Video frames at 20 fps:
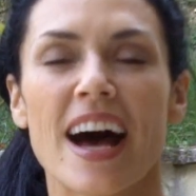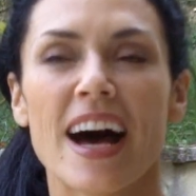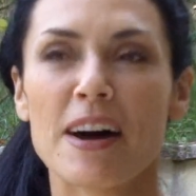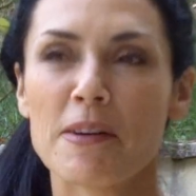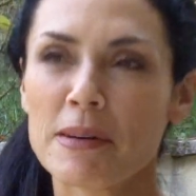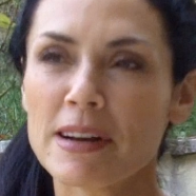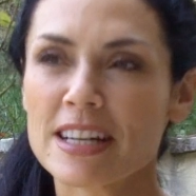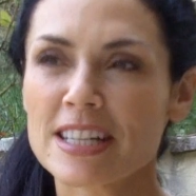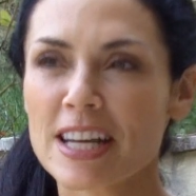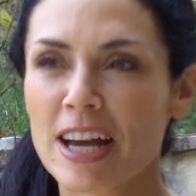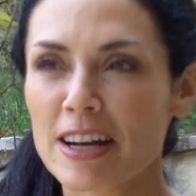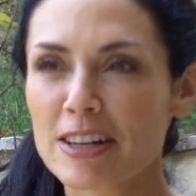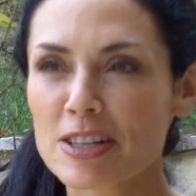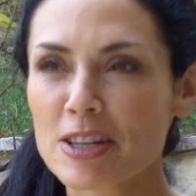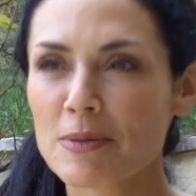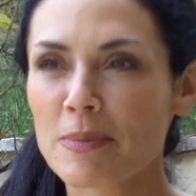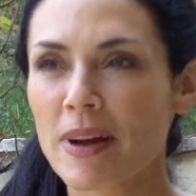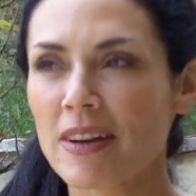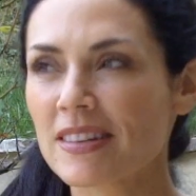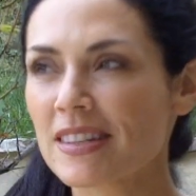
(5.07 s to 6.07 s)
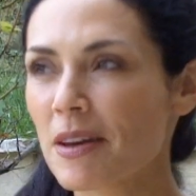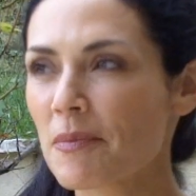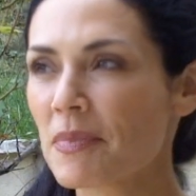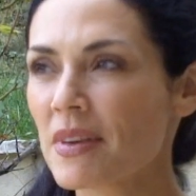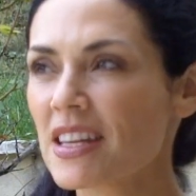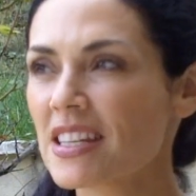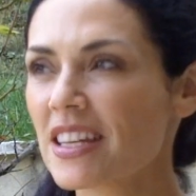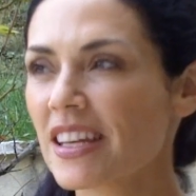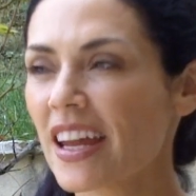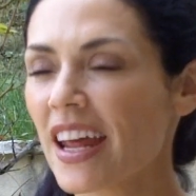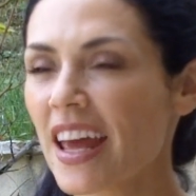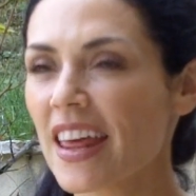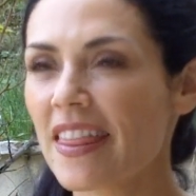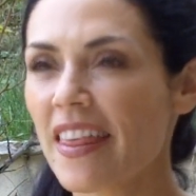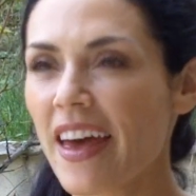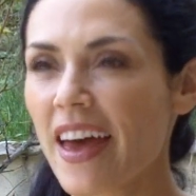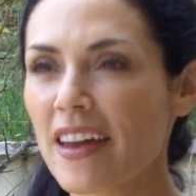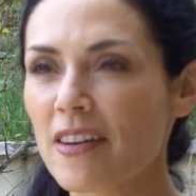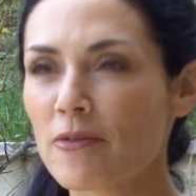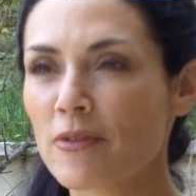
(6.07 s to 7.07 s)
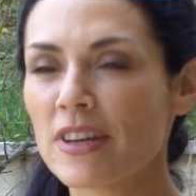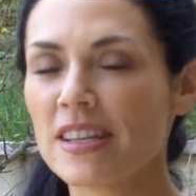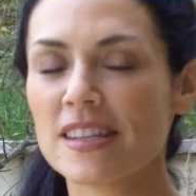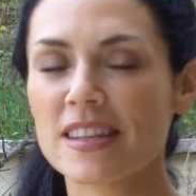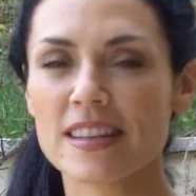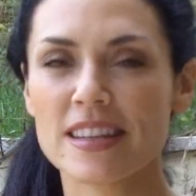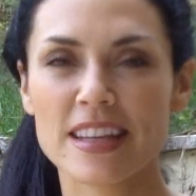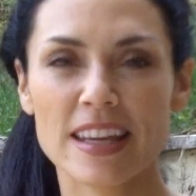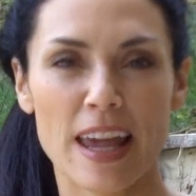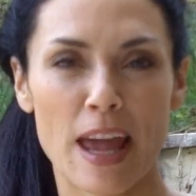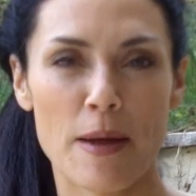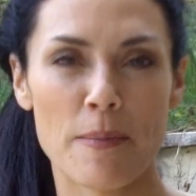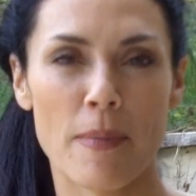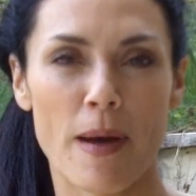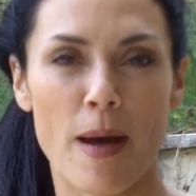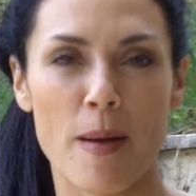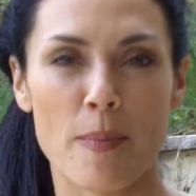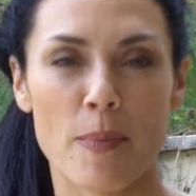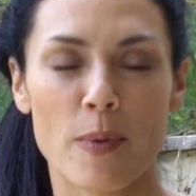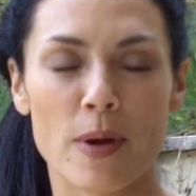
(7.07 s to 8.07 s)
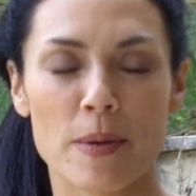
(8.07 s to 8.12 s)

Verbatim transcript: I want to talk to you about something today that recently came up.